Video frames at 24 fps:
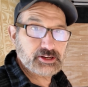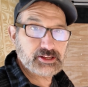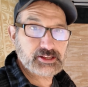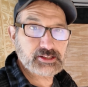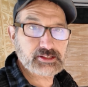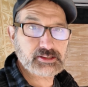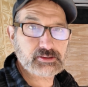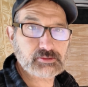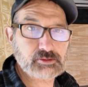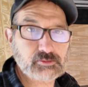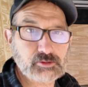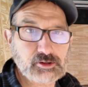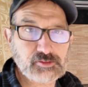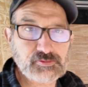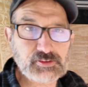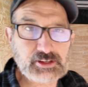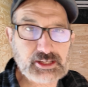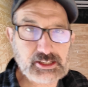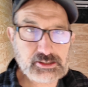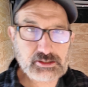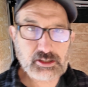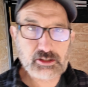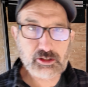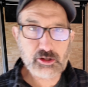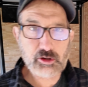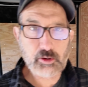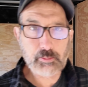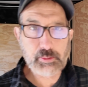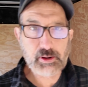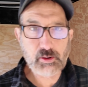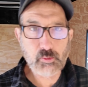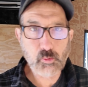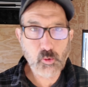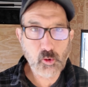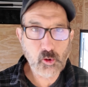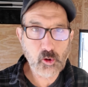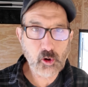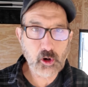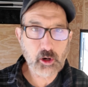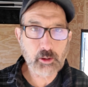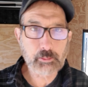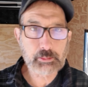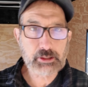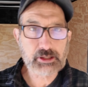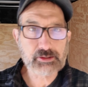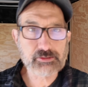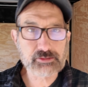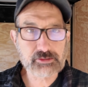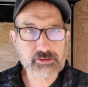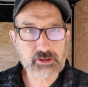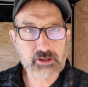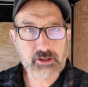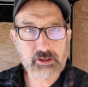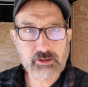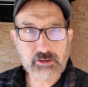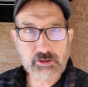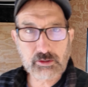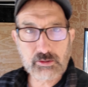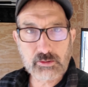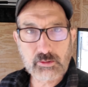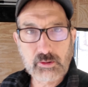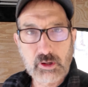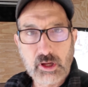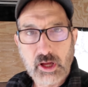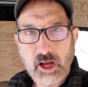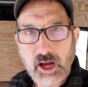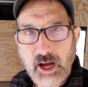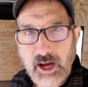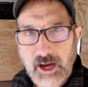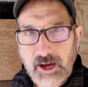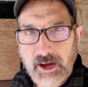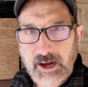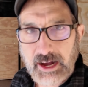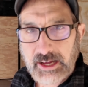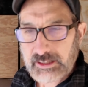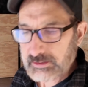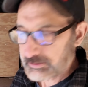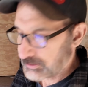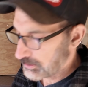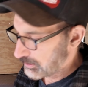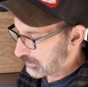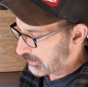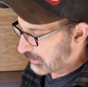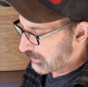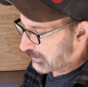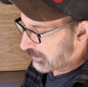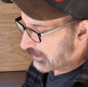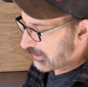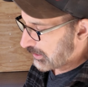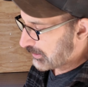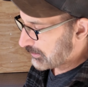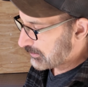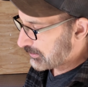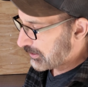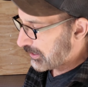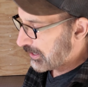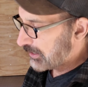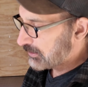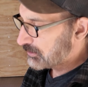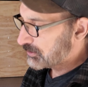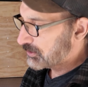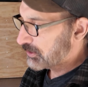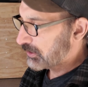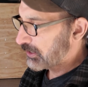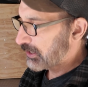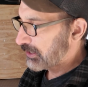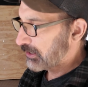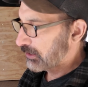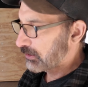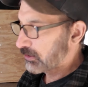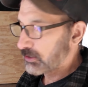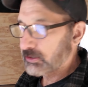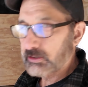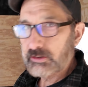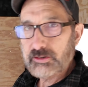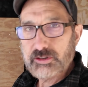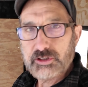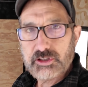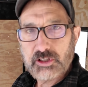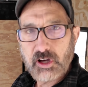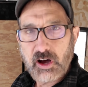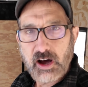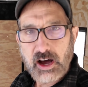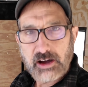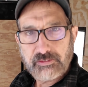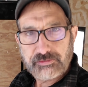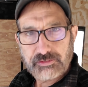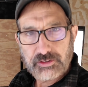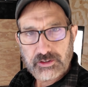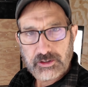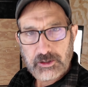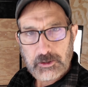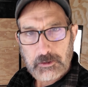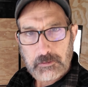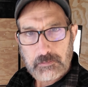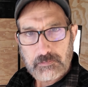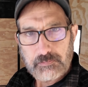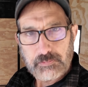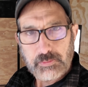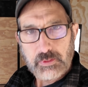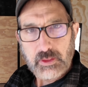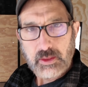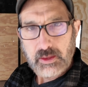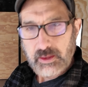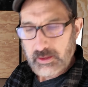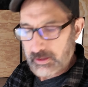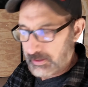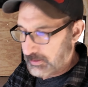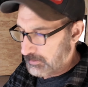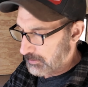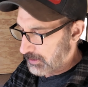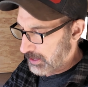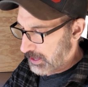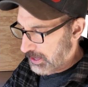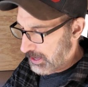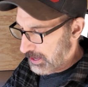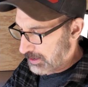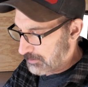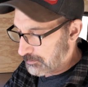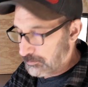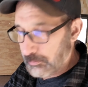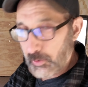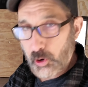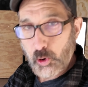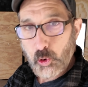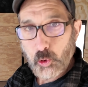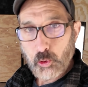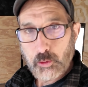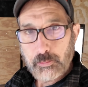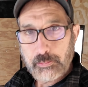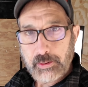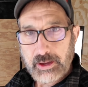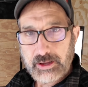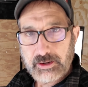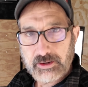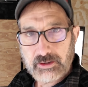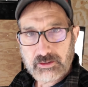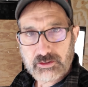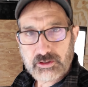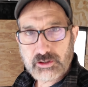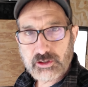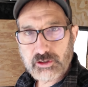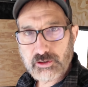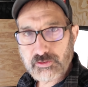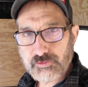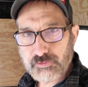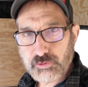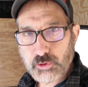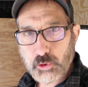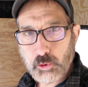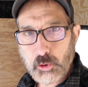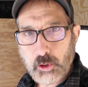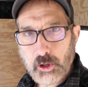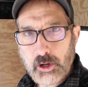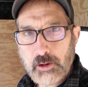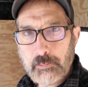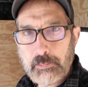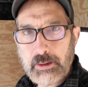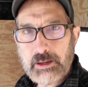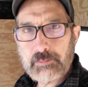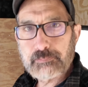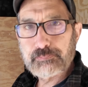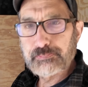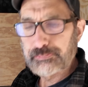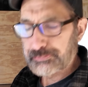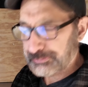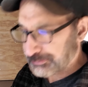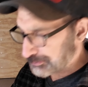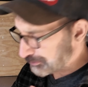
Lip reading: in, if it gets a little bit warm, gets a little hot, it tends to get a little softer and mold better to your floor, but